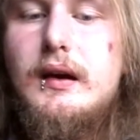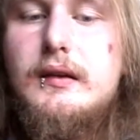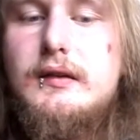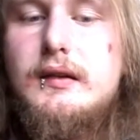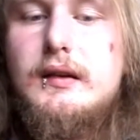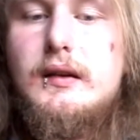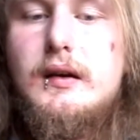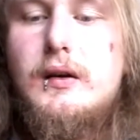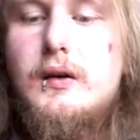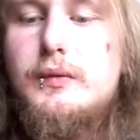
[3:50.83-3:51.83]
energy
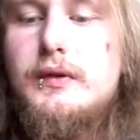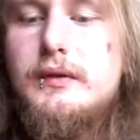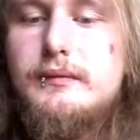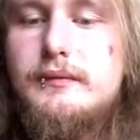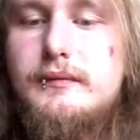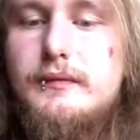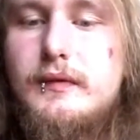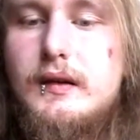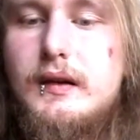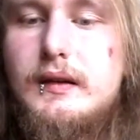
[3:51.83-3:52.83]
open,
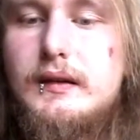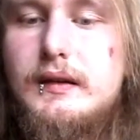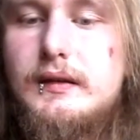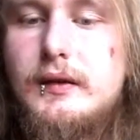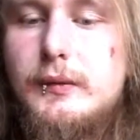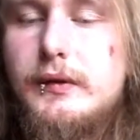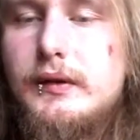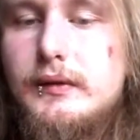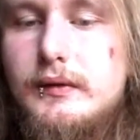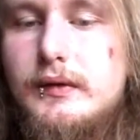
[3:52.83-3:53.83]
get the disc open.